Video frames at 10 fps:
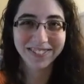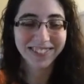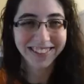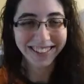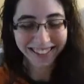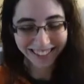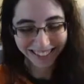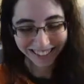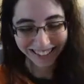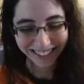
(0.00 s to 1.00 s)
or breeds
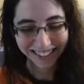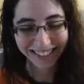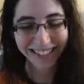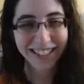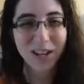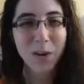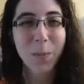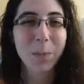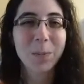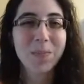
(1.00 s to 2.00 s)
would you
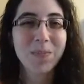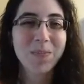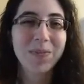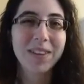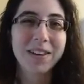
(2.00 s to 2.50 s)
choose?